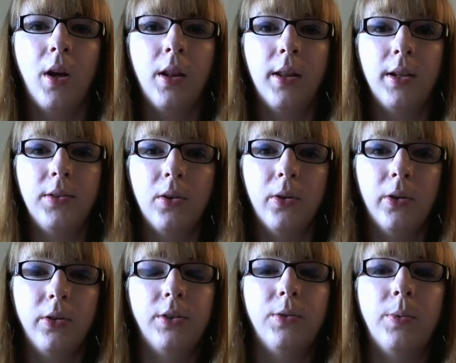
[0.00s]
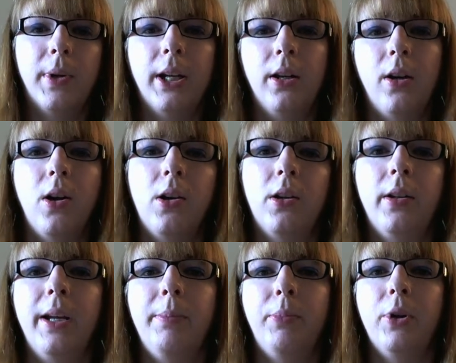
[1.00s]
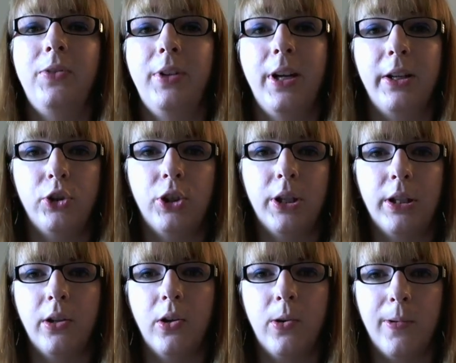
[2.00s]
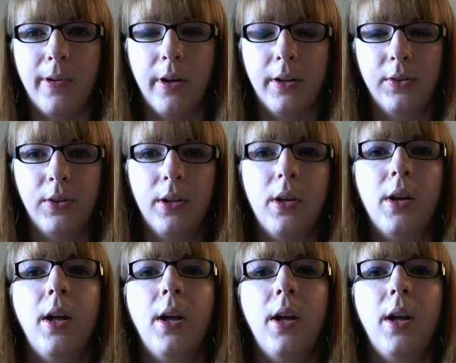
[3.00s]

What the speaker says: This course is what I call a production course.